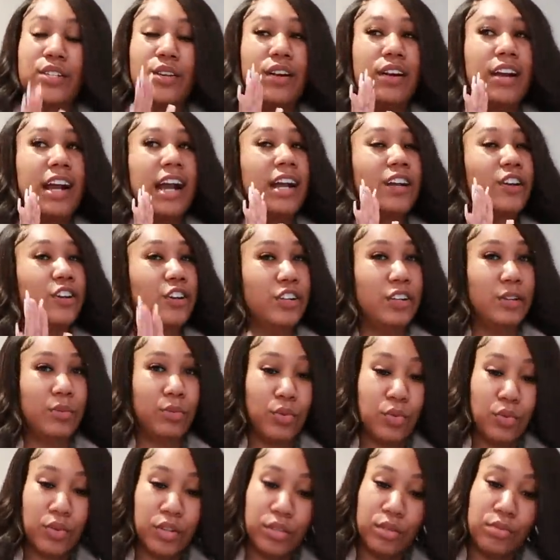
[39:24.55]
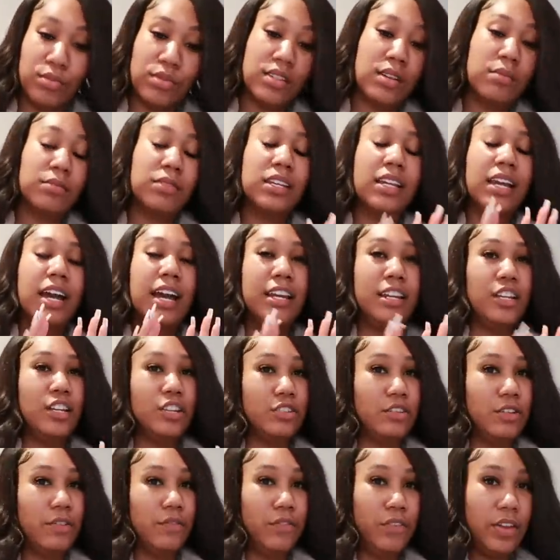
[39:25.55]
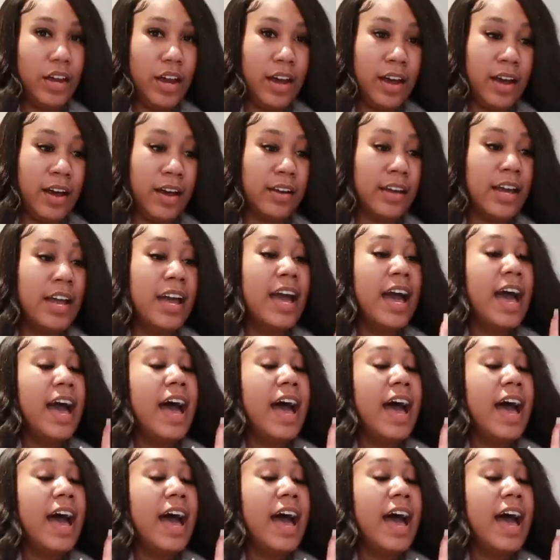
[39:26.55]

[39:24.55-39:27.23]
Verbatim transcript: or girl, I'm going through something, I need your vlog.